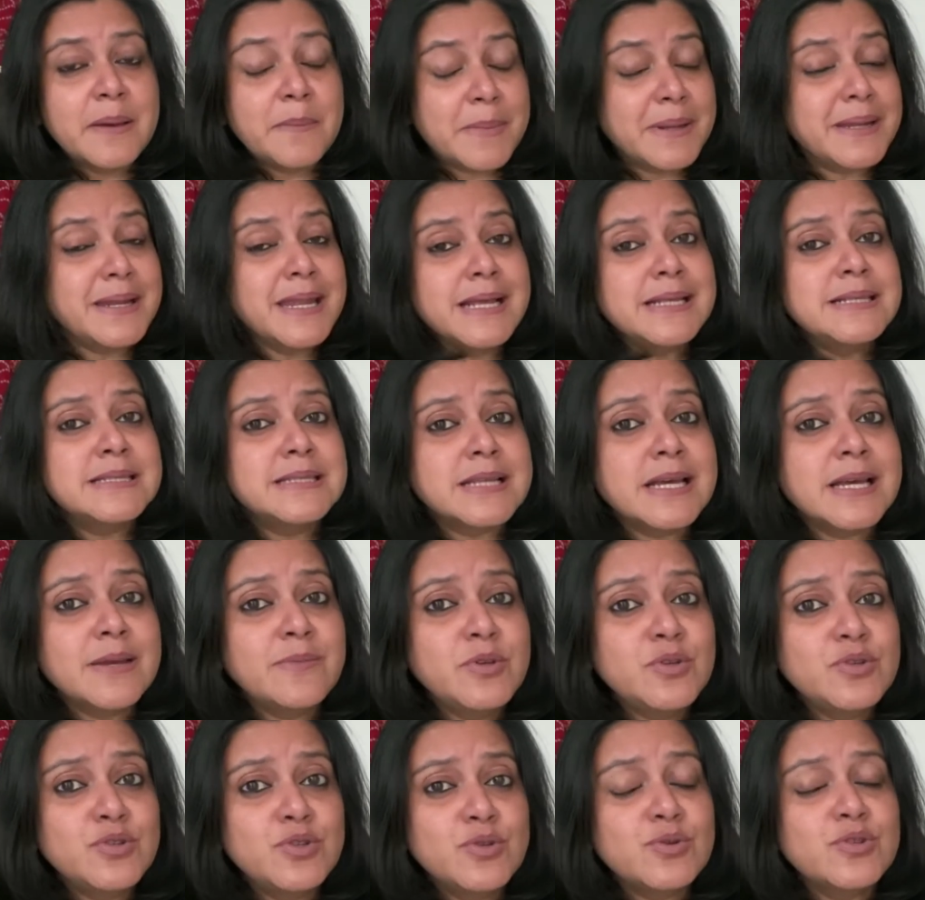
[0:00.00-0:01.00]
But next time
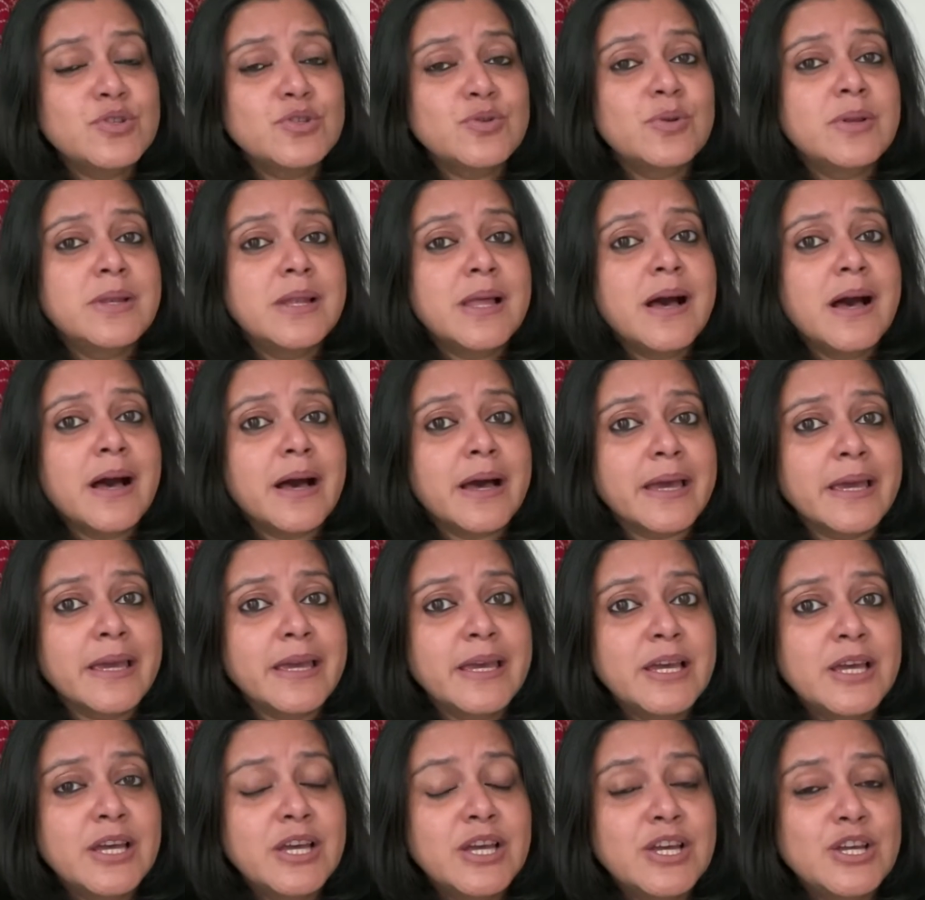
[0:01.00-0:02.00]
you choose to lie,
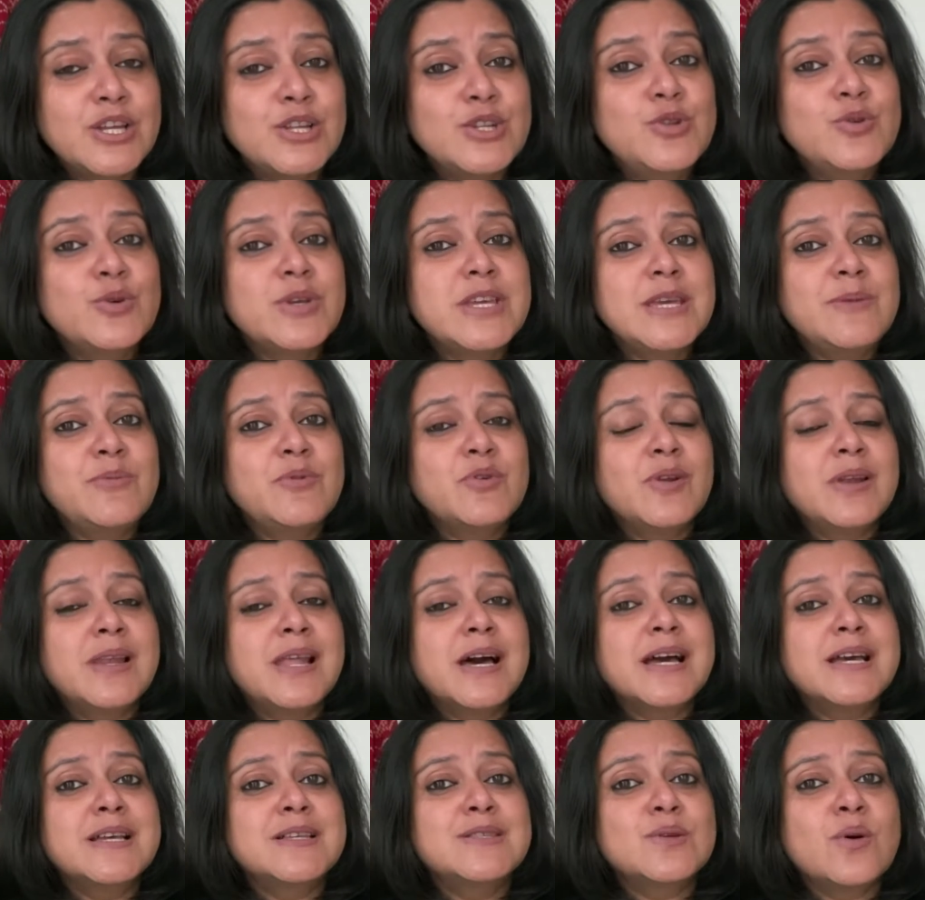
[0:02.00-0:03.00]
do keep your
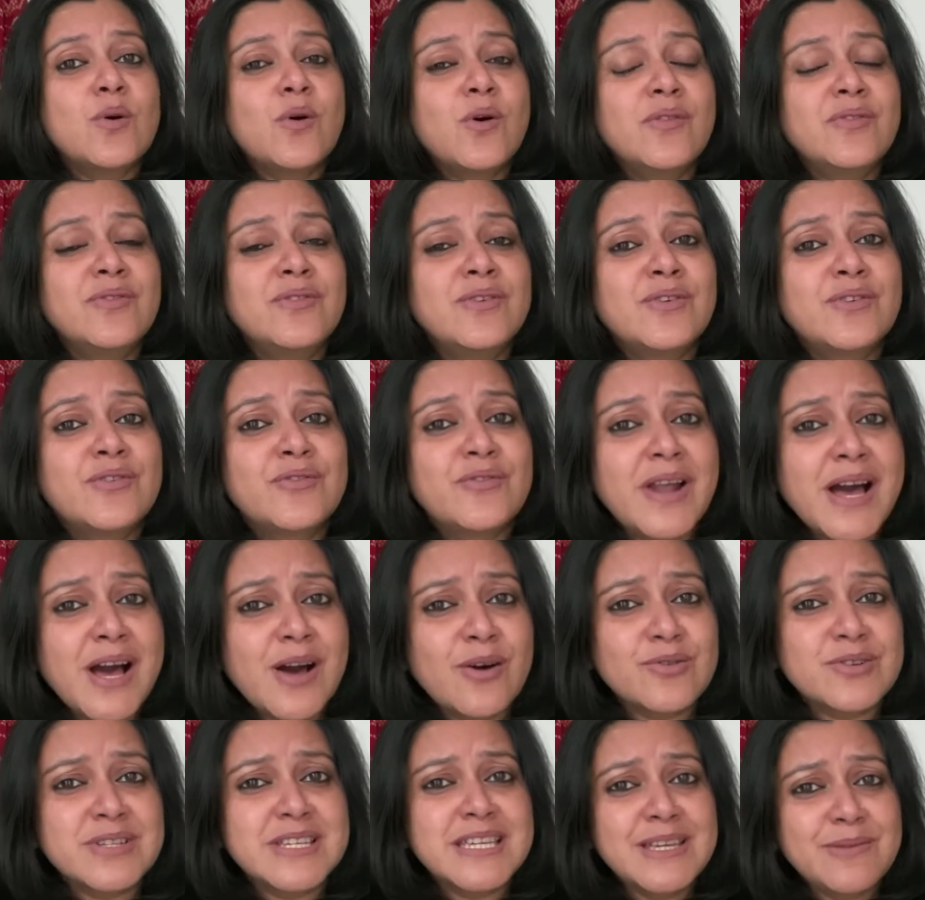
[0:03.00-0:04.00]
lies on the
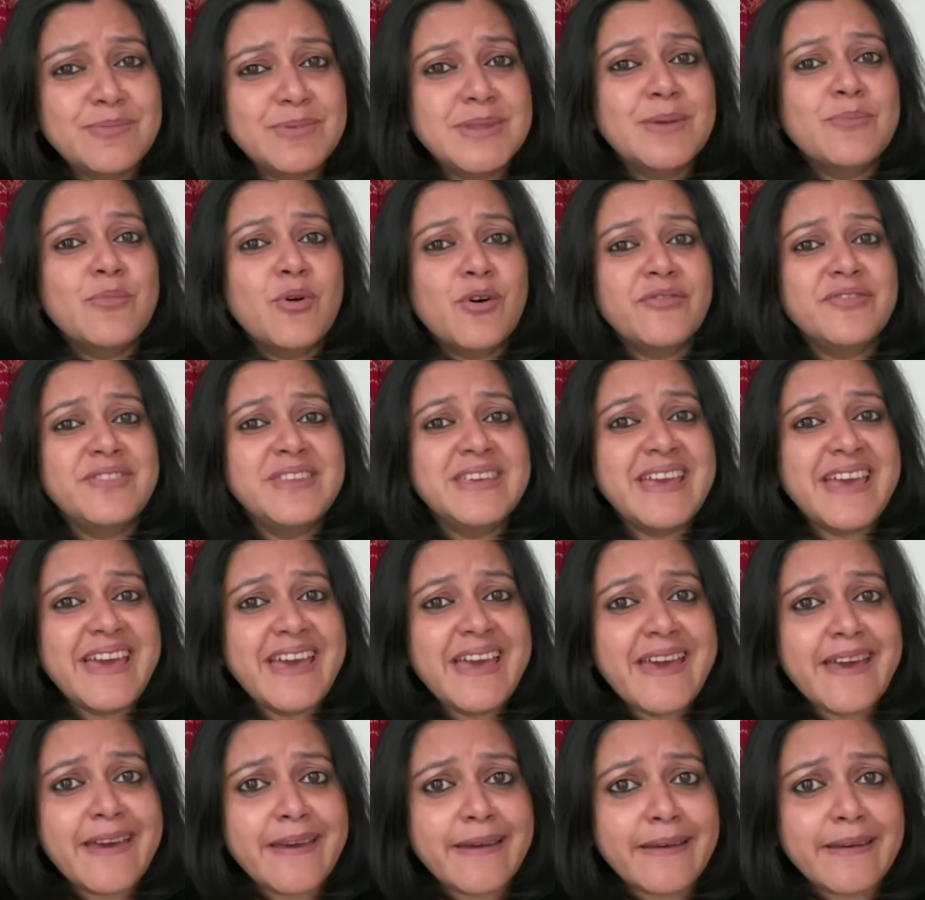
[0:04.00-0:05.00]
ground, keep them off the
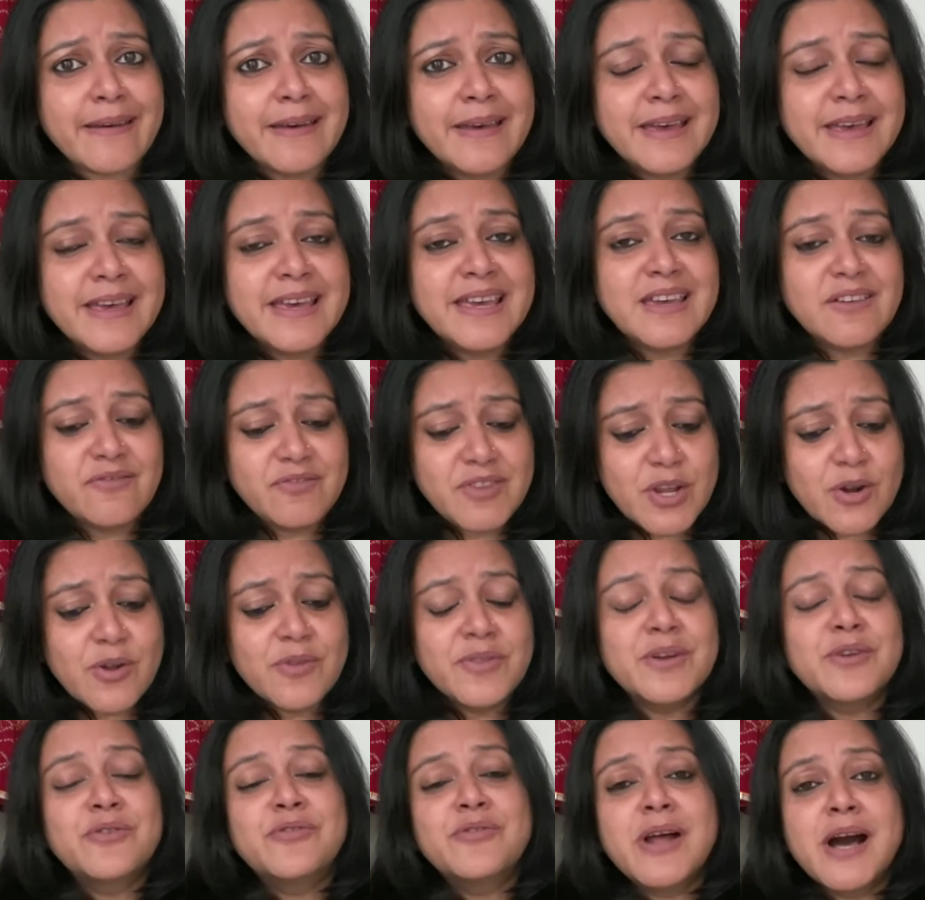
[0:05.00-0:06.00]
air. If they're
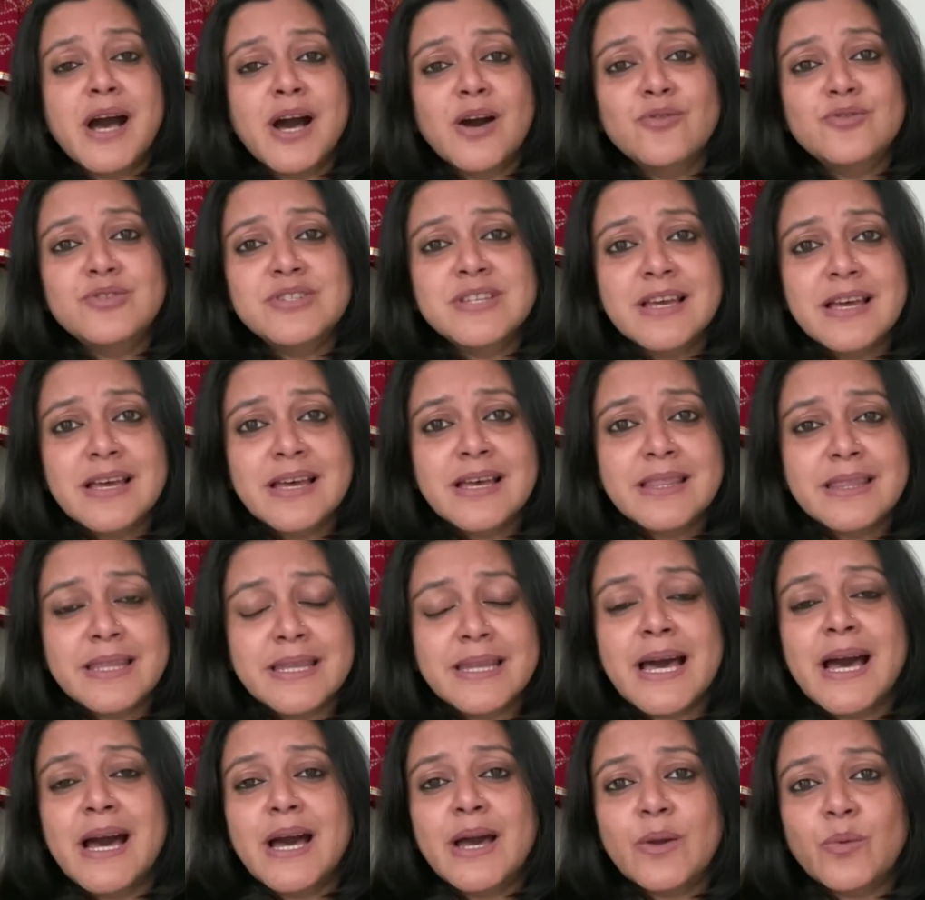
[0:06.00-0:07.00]
on the ground,
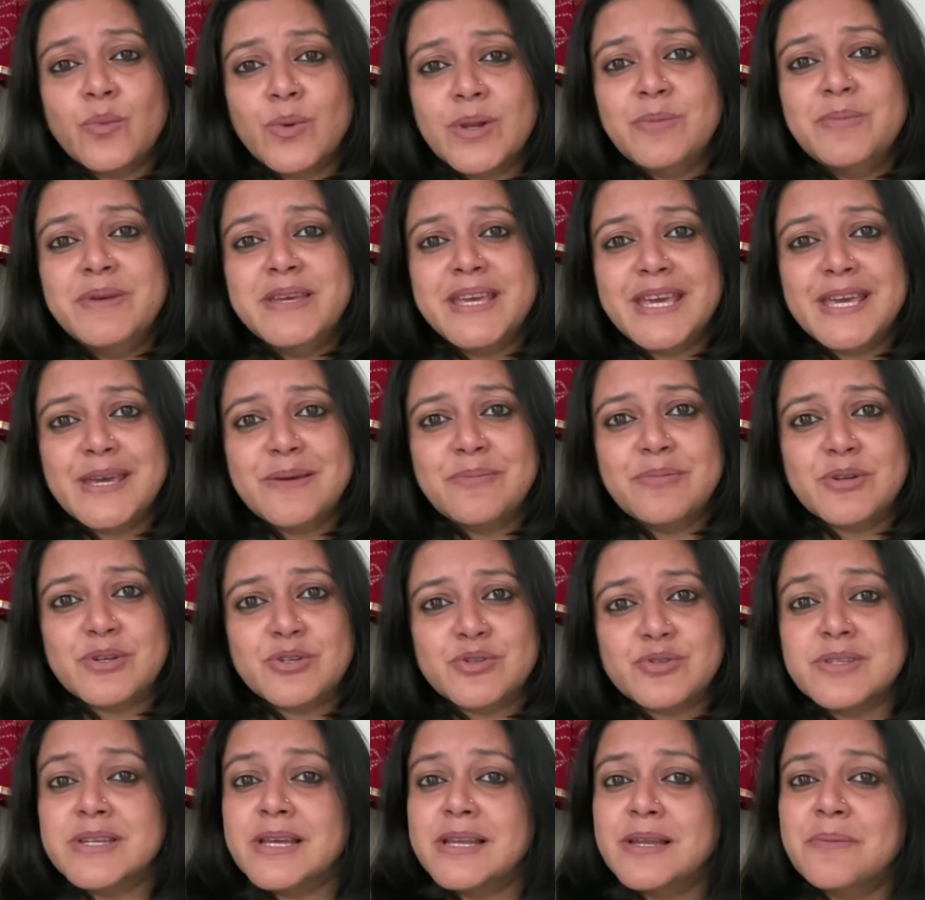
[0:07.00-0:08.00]
then I will be able
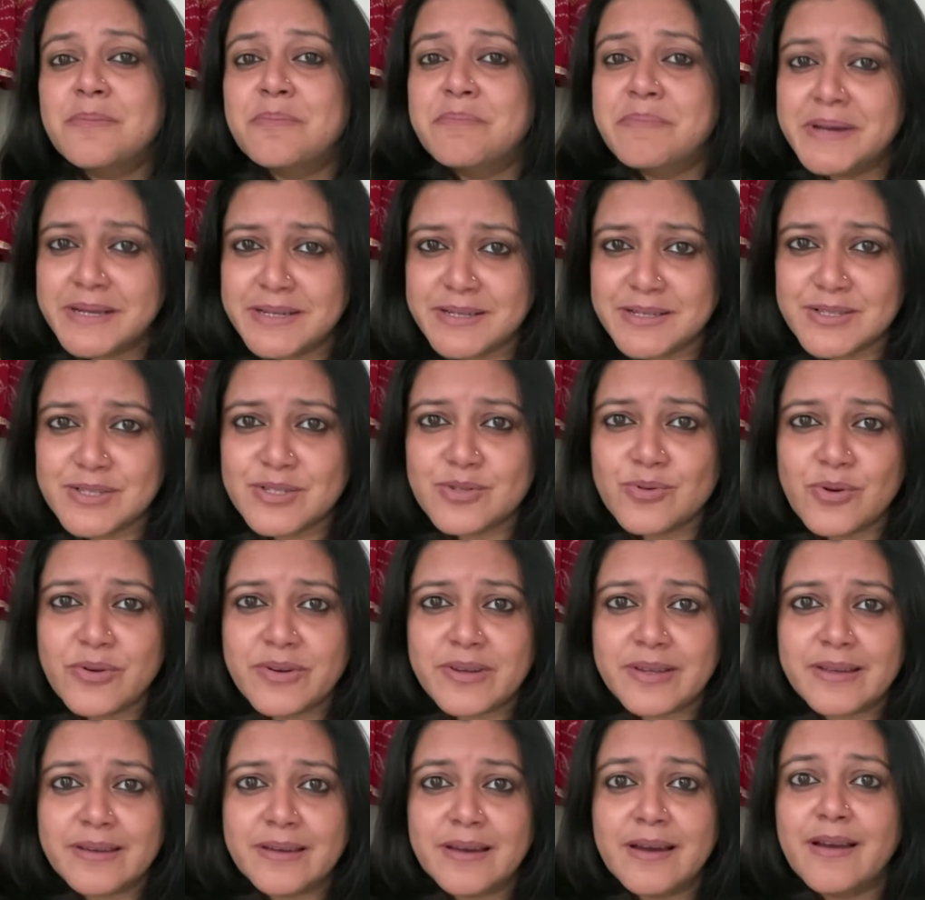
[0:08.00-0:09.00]
to tell a better
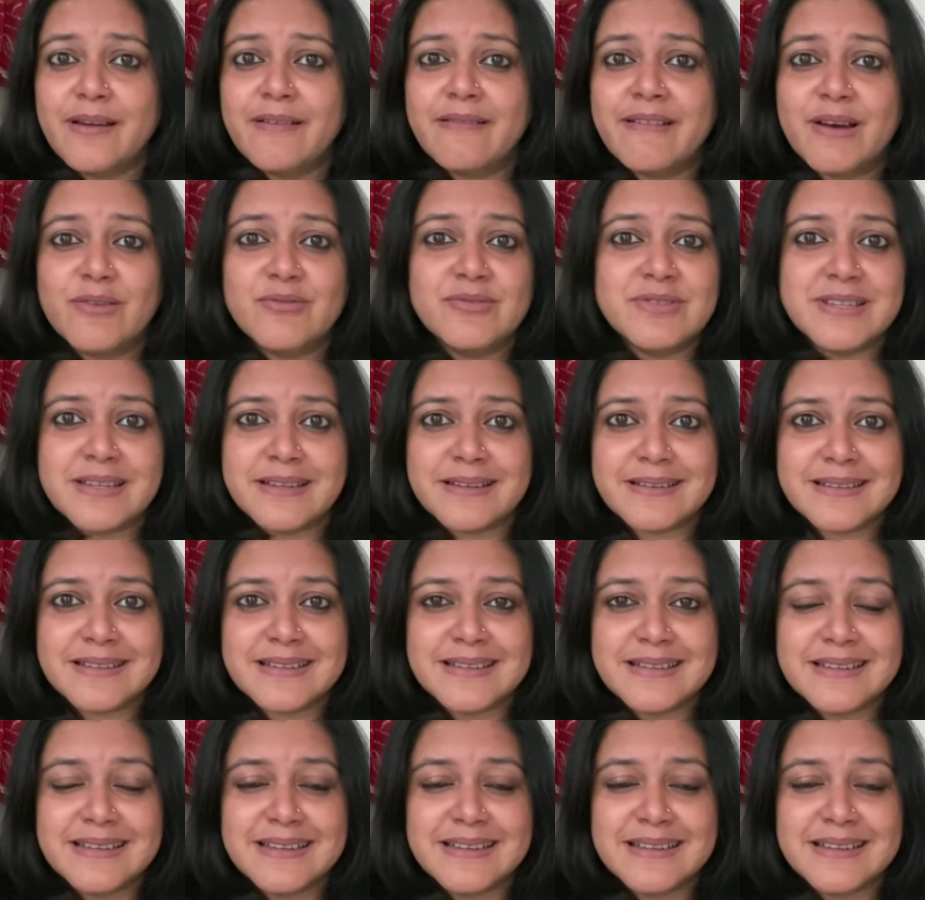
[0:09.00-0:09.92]
story around it.